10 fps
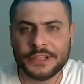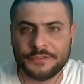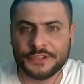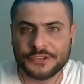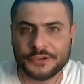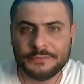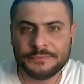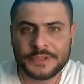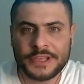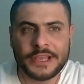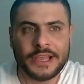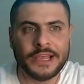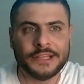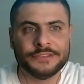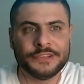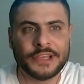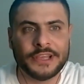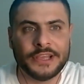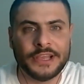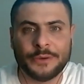video, and
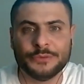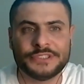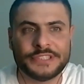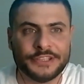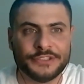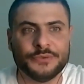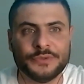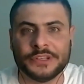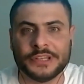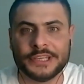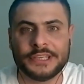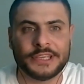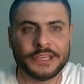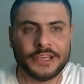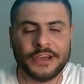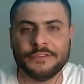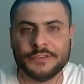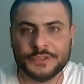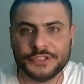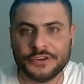I will send you the link of
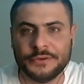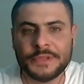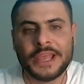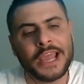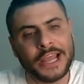the video,